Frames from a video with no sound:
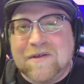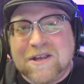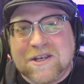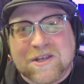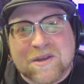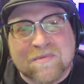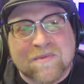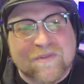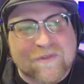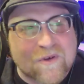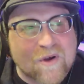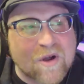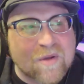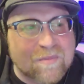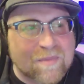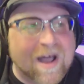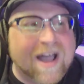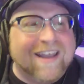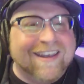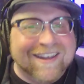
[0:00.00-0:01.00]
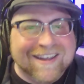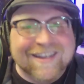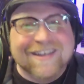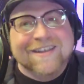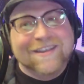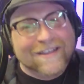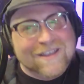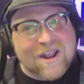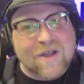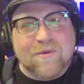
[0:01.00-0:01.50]
way, shape, or form. But
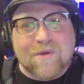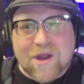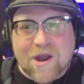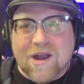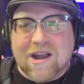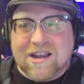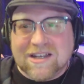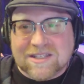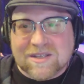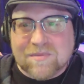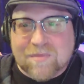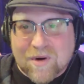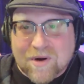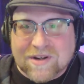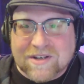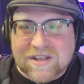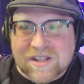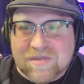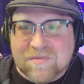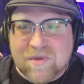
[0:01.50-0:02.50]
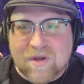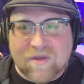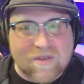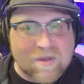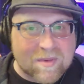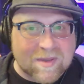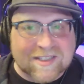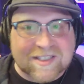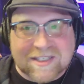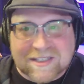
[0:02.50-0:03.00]
you know, we are as important to the
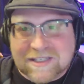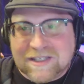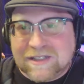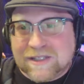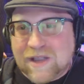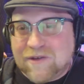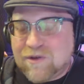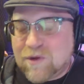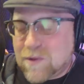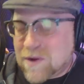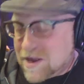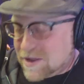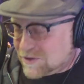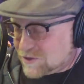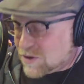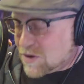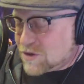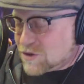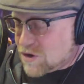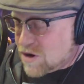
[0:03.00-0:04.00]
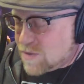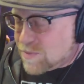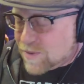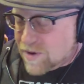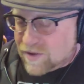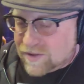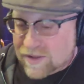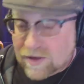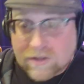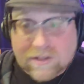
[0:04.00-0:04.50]
movie business as everyone else. Mm-hmm. So I mm-hmm. show up
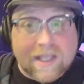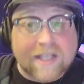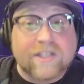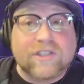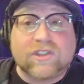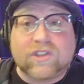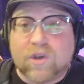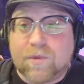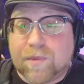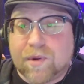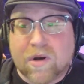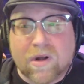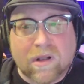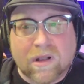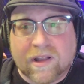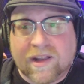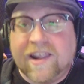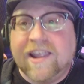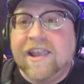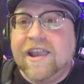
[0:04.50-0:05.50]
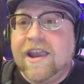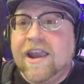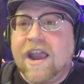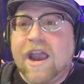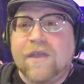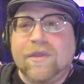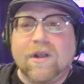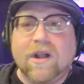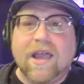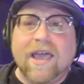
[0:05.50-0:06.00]
early, sure. like super early,
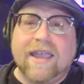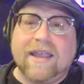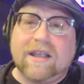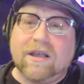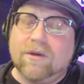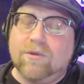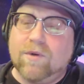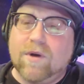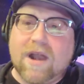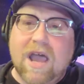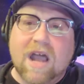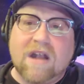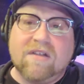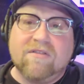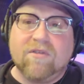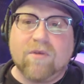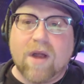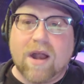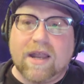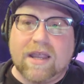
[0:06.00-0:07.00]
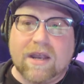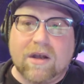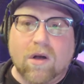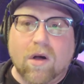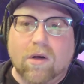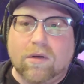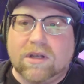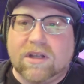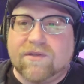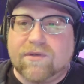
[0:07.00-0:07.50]
and they're like, "We're not even ready and
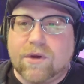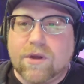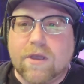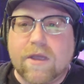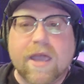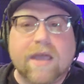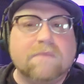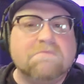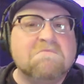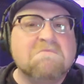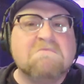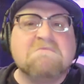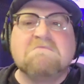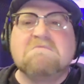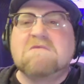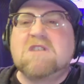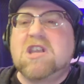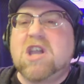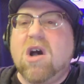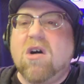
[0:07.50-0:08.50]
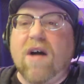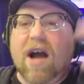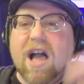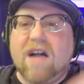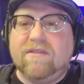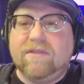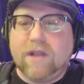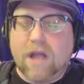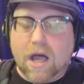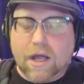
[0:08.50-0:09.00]
holding for you yet. Go
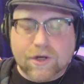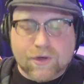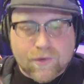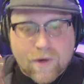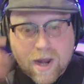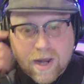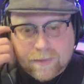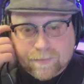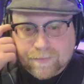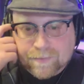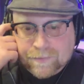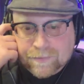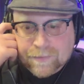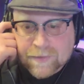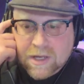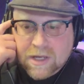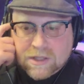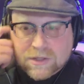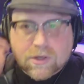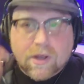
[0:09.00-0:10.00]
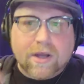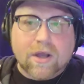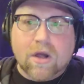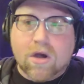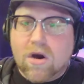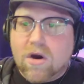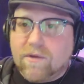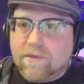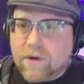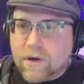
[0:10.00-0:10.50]
have lunch, right?" So I
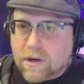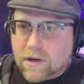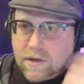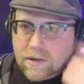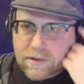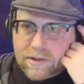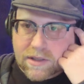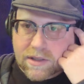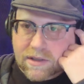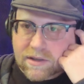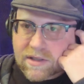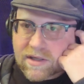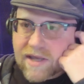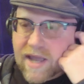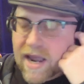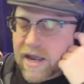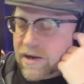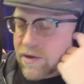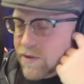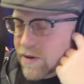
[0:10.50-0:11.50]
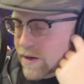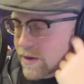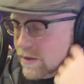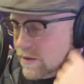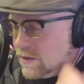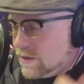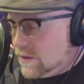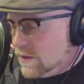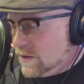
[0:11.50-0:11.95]
go over to, to catering.